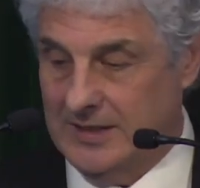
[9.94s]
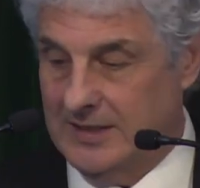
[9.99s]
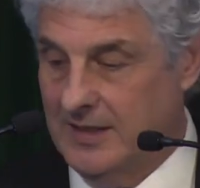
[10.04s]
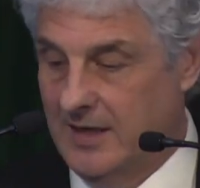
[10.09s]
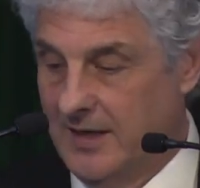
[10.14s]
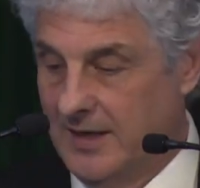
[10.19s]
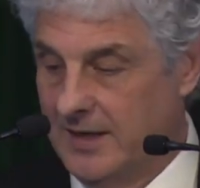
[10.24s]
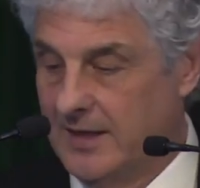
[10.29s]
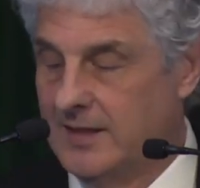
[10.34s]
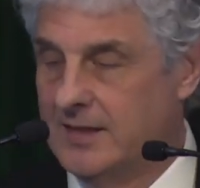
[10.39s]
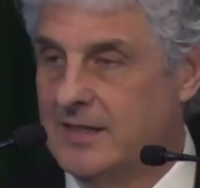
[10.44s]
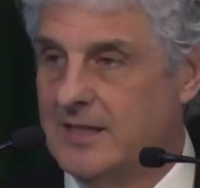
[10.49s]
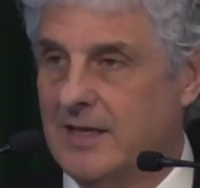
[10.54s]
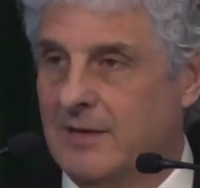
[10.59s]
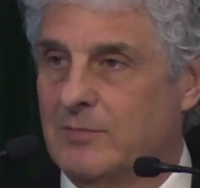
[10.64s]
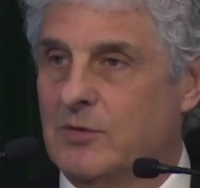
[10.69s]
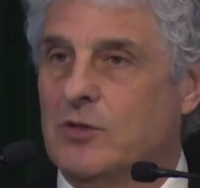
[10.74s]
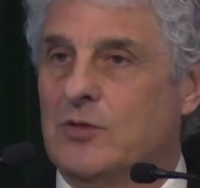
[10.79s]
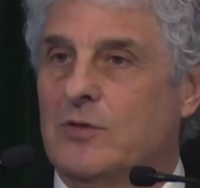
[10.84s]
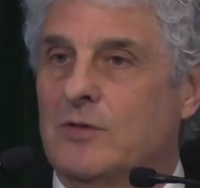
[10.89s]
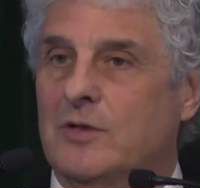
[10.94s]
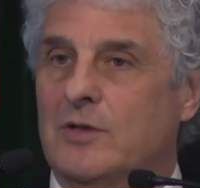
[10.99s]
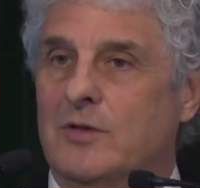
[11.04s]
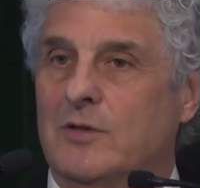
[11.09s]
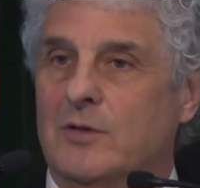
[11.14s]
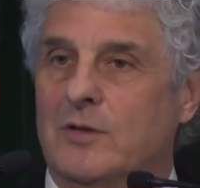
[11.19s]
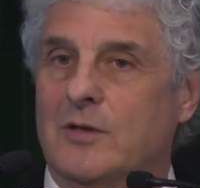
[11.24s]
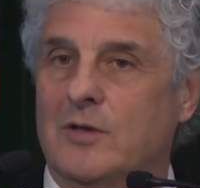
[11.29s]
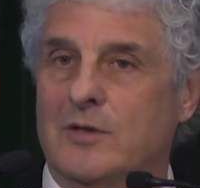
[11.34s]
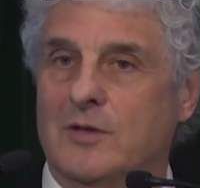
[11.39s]
the science. I'm sure
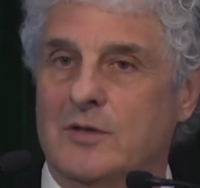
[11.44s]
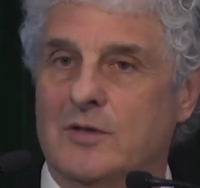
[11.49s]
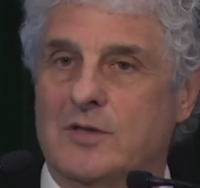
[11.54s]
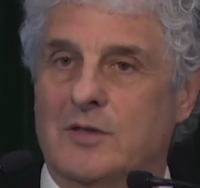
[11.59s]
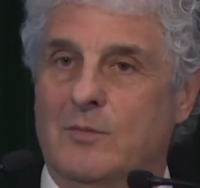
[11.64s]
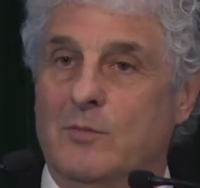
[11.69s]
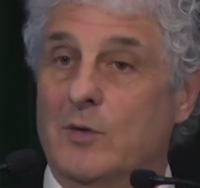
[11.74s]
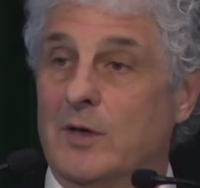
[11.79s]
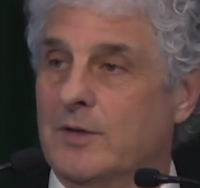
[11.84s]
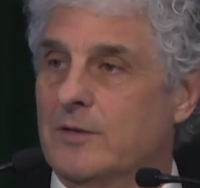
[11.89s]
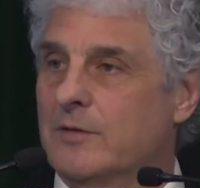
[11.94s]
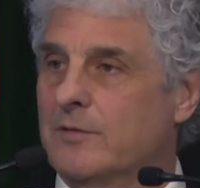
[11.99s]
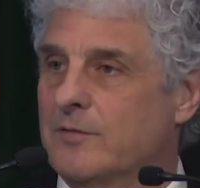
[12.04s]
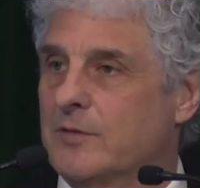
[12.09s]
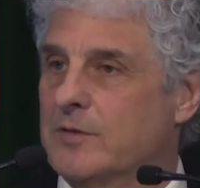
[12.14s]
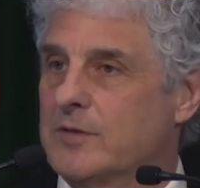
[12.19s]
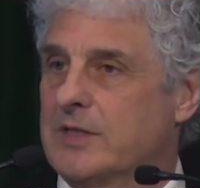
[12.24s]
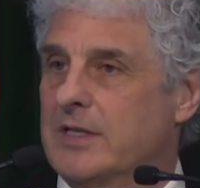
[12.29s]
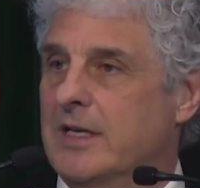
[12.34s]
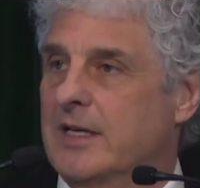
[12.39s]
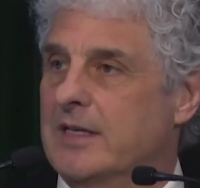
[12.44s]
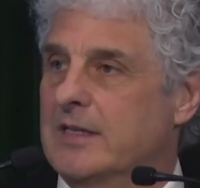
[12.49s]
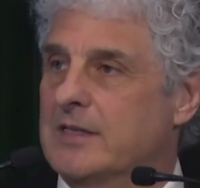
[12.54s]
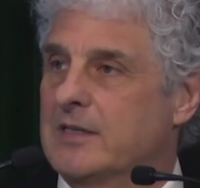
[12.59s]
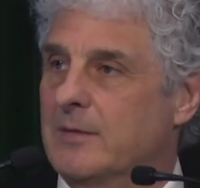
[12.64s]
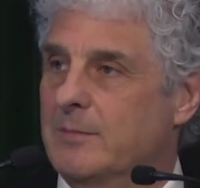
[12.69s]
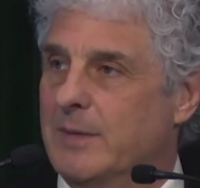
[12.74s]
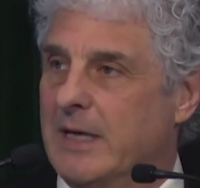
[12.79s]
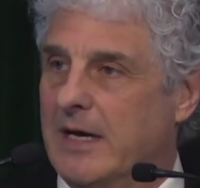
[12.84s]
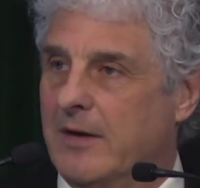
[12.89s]
you heard some wonderful
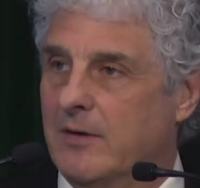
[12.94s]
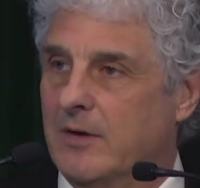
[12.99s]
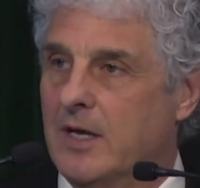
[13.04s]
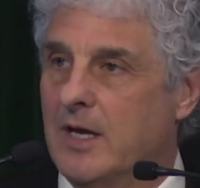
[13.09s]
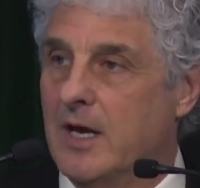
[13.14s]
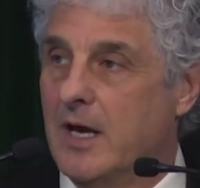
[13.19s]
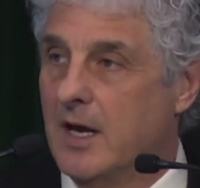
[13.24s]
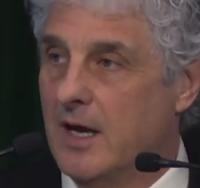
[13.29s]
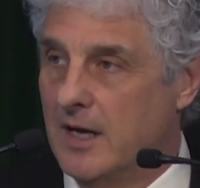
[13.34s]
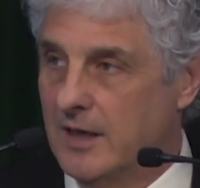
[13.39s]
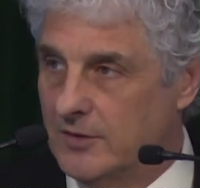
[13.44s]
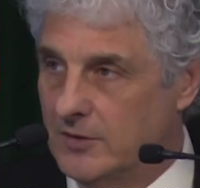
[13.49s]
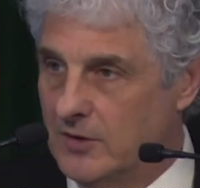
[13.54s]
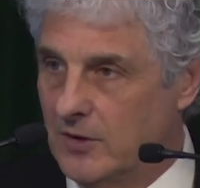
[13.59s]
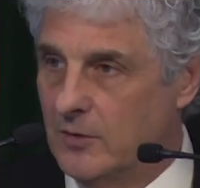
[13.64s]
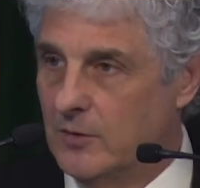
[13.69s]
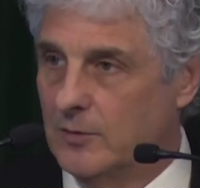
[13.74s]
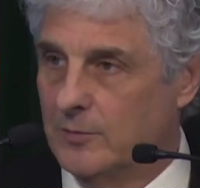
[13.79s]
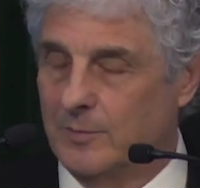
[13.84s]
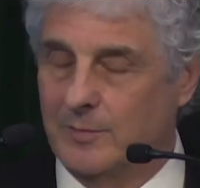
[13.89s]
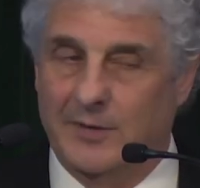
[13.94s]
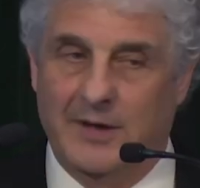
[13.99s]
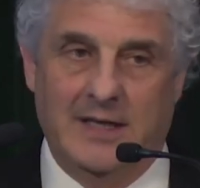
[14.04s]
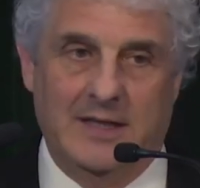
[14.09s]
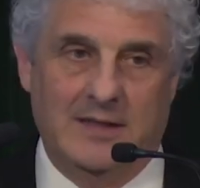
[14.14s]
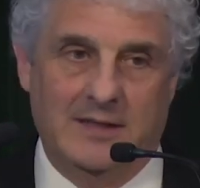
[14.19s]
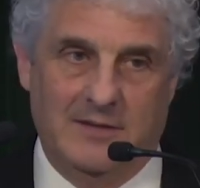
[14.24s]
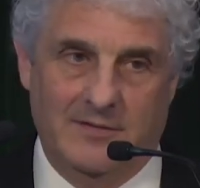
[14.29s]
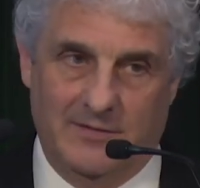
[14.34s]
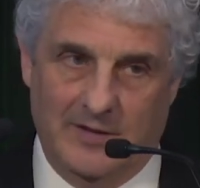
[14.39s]
science about adult
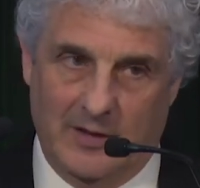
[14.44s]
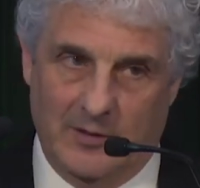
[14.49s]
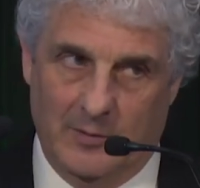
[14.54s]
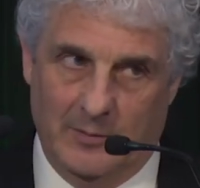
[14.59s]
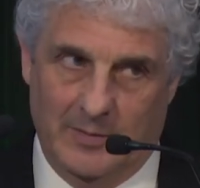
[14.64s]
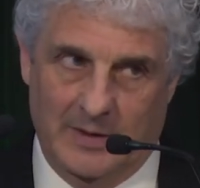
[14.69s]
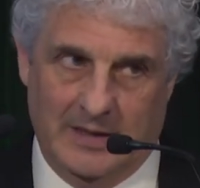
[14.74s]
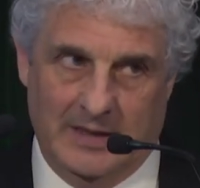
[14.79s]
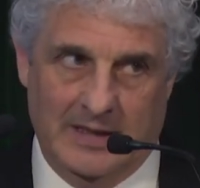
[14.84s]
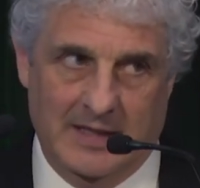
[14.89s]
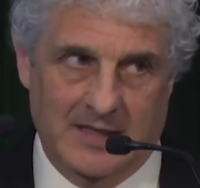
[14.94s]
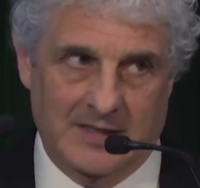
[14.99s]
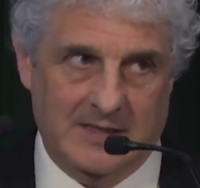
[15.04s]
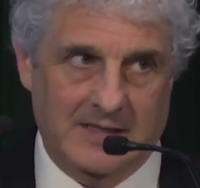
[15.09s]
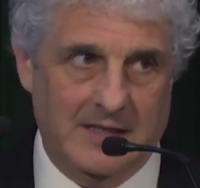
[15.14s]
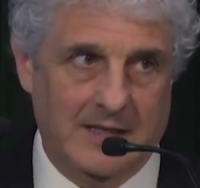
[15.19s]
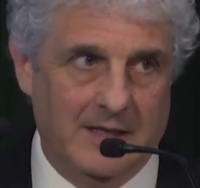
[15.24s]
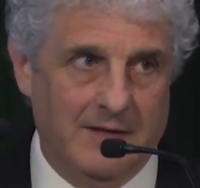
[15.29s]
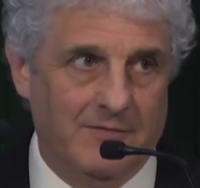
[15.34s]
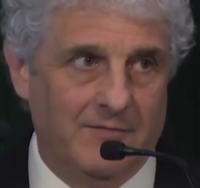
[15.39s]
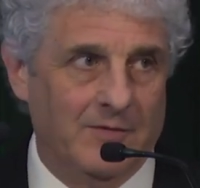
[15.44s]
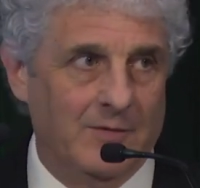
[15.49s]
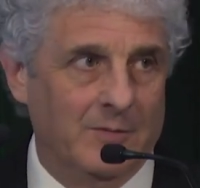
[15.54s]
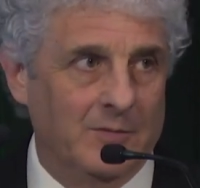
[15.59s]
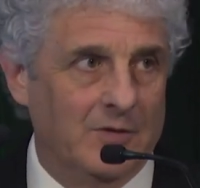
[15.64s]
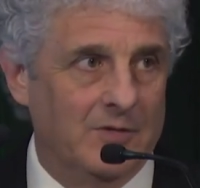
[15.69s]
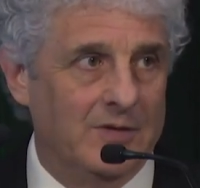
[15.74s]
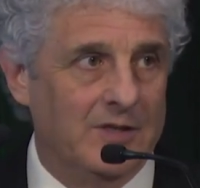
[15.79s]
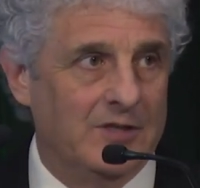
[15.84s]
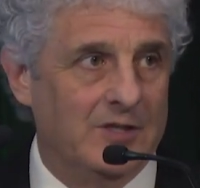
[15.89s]
brain development yesterday
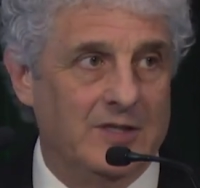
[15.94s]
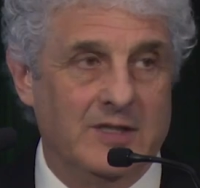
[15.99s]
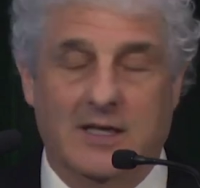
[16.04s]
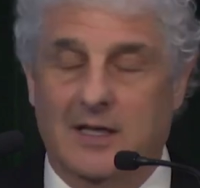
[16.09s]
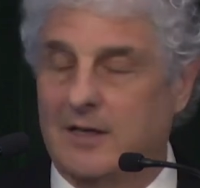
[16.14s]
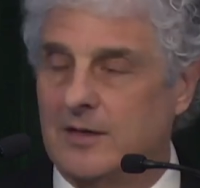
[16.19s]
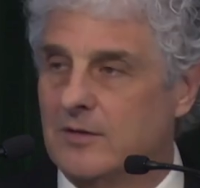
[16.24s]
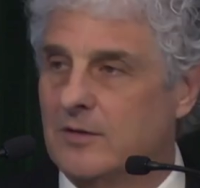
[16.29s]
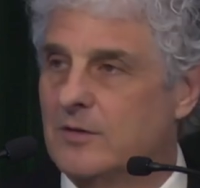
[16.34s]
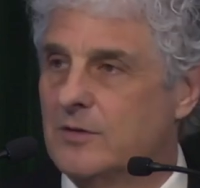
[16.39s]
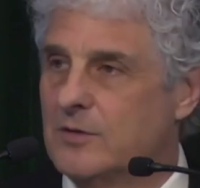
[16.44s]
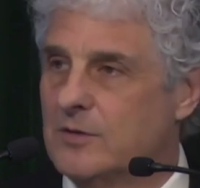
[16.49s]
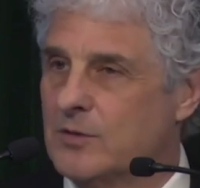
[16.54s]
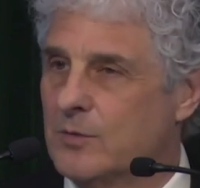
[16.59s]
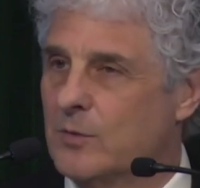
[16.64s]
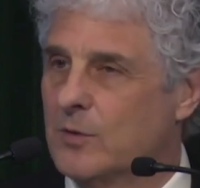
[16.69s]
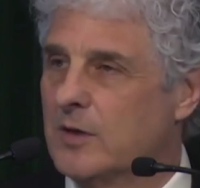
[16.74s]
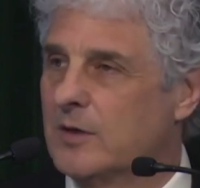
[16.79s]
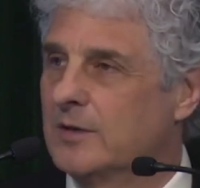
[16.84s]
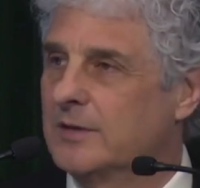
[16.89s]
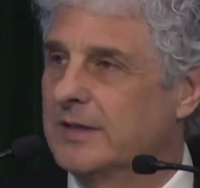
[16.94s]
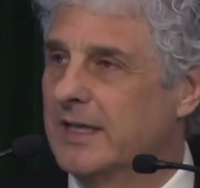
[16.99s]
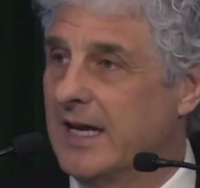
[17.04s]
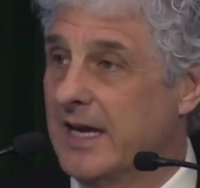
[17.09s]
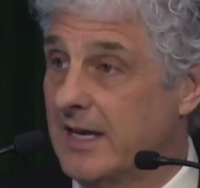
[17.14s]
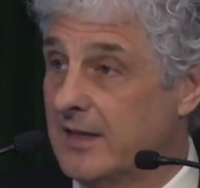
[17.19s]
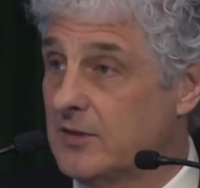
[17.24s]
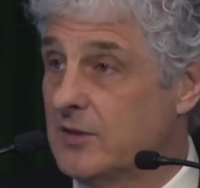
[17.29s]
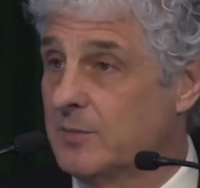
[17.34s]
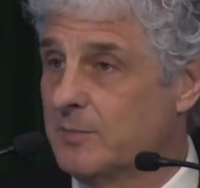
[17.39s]
from Christian, who's a world
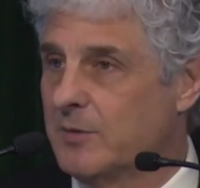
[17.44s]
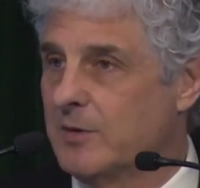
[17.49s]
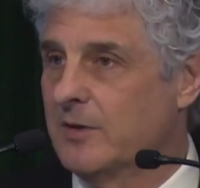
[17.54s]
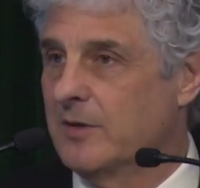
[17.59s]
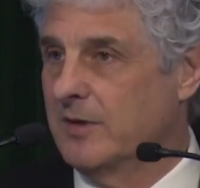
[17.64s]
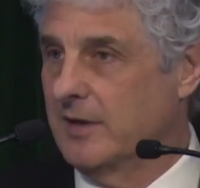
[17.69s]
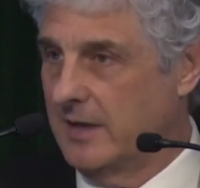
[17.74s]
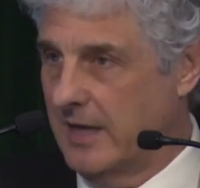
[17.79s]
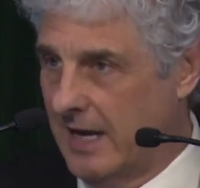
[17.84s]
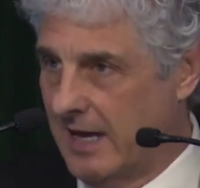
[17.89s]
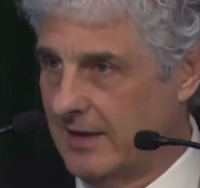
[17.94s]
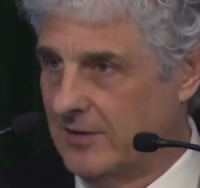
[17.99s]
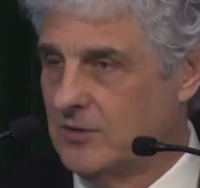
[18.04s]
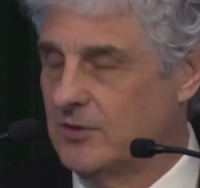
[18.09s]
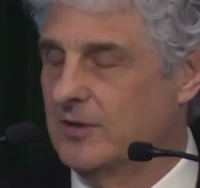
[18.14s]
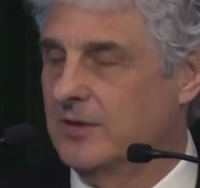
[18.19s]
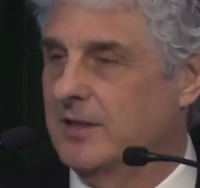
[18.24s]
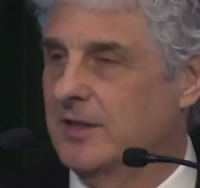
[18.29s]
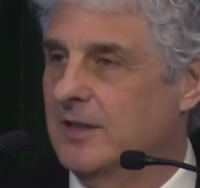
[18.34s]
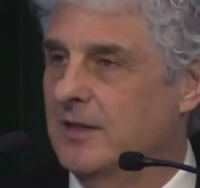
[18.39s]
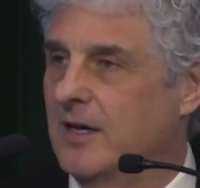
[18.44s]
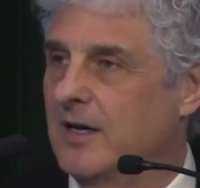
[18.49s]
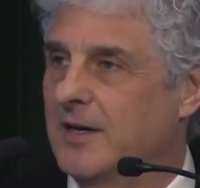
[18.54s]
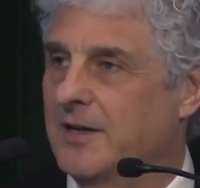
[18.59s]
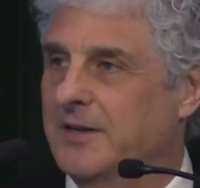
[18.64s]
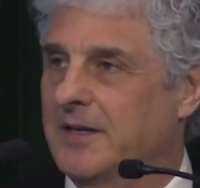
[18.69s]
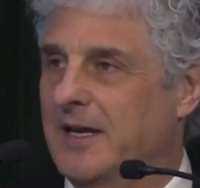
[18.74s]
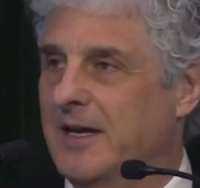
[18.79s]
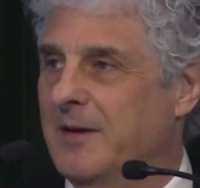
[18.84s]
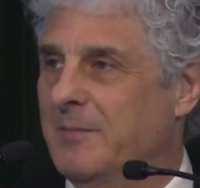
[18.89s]
expert, actually,
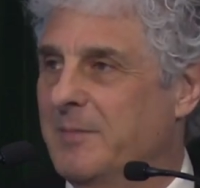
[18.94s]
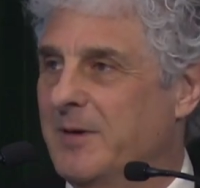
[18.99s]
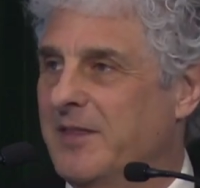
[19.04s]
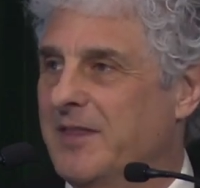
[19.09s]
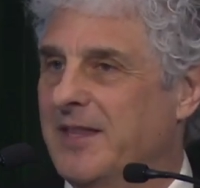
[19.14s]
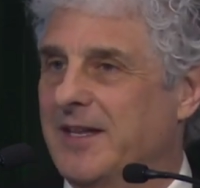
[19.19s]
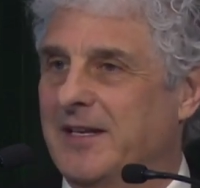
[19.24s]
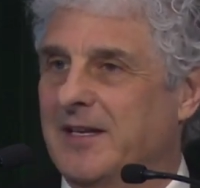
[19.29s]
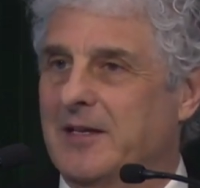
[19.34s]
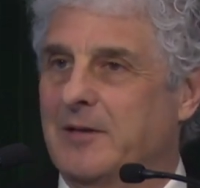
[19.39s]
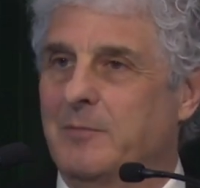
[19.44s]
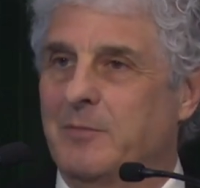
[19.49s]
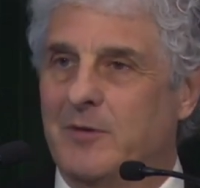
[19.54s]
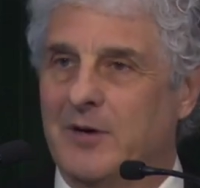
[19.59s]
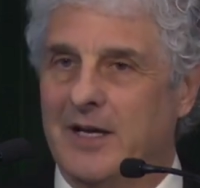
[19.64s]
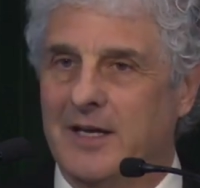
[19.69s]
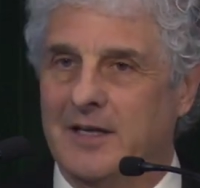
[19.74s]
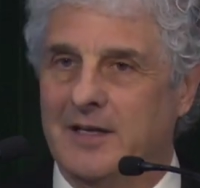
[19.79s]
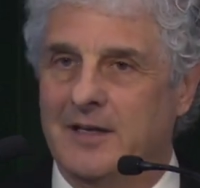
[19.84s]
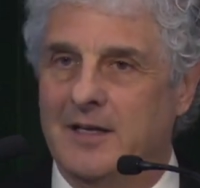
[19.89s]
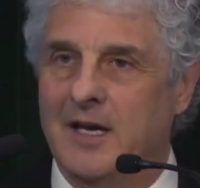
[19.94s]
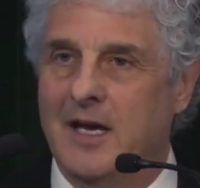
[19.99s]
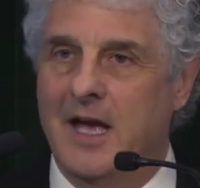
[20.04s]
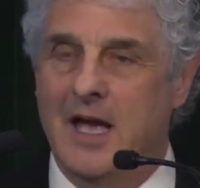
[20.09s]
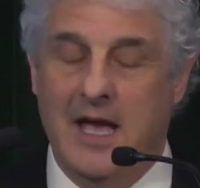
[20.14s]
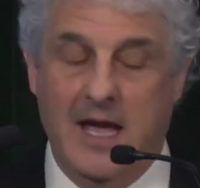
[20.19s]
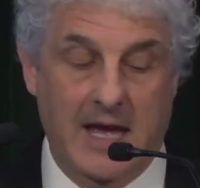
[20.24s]
on the empathetic brain.